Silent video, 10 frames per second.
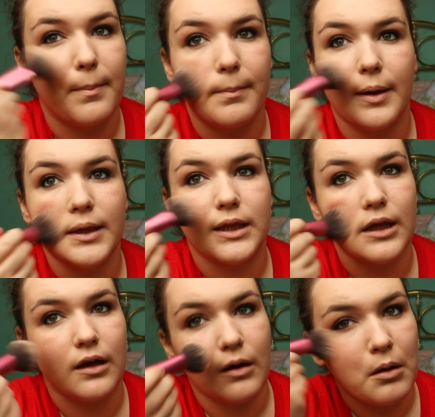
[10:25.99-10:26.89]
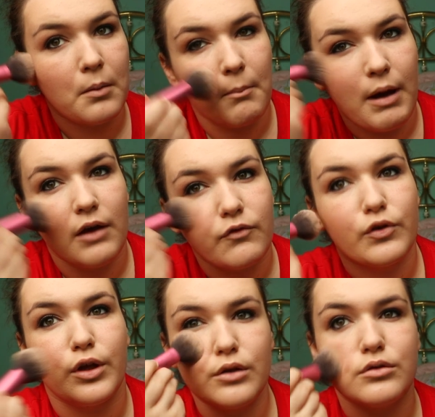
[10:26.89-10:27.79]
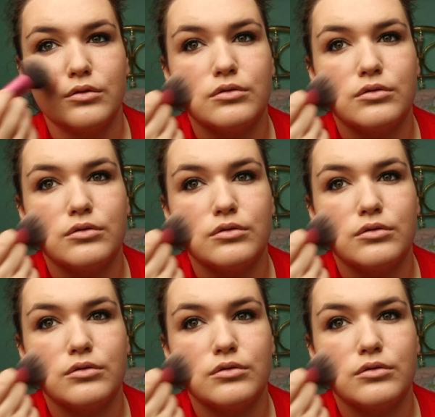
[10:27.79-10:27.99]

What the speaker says: put that on my face.